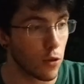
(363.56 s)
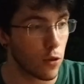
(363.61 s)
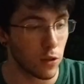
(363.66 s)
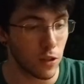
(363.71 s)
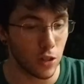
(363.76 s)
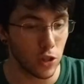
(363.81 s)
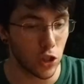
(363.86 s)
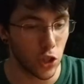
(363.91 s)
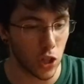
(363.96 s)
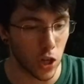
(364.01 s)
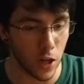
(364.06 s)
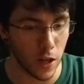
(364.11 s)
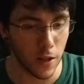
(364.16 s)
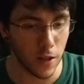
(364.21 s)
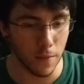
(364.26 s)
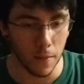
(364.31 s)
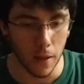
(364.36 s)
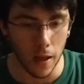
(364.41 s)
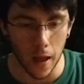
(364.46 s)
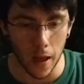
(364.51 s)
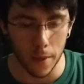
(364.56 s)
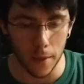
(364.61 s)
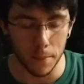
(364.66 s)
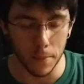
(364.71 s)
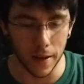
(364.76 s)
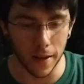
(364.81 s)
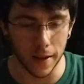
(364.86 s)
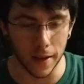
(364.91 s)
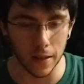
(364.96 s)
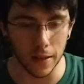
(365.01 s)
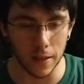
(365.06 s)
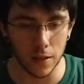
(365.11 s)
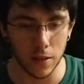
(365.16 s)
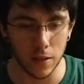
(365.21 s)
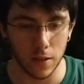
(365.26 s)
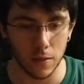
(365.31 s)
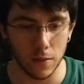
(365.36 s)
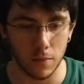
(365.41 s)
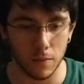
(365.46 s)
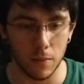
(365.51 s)
through this journey
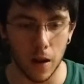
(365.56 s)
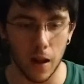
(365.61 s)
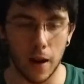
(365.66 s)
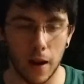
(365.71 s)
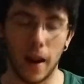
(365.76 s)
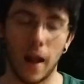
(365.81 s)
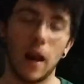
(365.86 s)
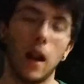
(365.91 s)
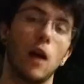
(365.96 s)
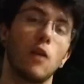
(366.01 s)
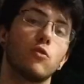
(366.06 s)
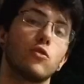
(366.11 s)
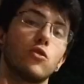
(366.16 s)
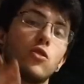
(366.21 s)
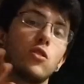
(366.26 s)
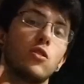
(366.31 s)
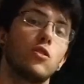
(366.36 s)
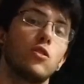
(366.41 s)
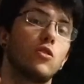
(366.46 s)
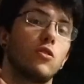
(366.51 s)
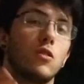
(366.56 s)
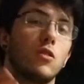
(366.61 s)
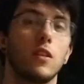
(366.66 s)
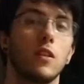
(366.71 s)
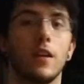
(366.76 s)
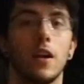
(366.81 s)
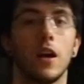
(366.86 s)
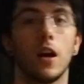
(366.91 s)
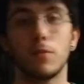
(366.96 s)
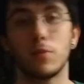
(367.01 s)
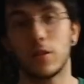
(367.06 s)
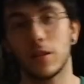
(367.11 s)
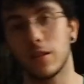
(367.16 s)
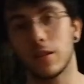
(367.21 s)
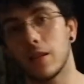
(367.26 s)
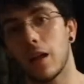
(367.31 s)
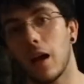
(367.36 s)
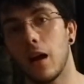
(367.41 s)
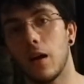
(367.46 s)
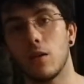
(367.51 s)
because it allows you to see the ups
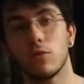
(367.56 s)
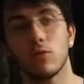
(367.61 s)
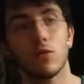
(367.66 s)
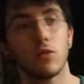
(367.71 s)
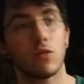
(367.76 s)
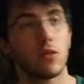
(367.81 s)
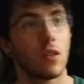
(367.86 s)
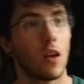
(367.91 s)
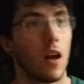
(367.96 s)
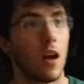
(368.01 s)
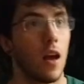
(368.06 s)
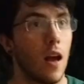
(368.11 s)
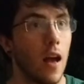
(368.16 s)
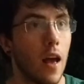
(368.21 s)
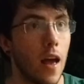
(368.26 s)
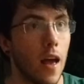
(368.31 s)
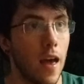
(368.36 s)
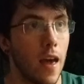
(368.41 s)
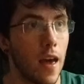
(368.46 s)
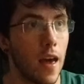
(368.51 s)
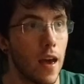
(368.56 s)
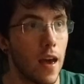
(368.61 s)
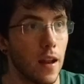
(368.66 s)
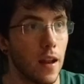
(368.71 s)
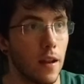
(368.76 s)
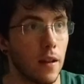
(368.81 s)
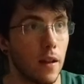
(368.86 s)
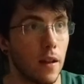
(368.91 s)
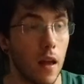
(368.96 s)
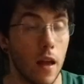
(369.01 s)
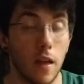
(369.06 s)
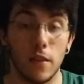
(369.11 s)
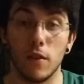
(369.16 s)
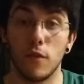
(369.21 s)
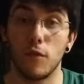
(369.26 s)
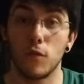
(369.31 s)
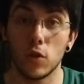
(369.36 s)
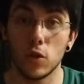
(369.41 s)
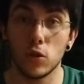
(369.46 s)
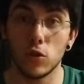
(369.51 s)
and downs and in the
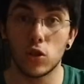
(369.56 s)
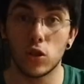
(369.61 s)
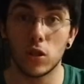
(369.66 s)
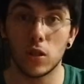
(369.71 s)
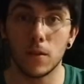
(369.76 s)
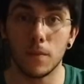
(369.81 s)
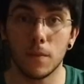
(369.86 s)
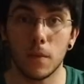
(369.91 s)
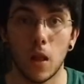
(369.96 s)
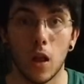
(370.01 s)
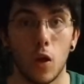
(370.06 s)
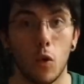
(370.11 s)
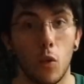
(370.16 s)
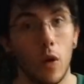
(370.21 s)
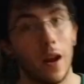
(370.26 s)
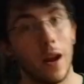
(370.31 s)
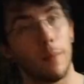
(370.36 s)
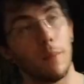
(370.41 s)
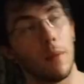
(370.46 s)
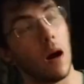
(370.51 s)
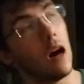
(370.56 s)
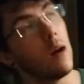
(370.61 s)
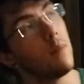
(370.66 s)
future when I'm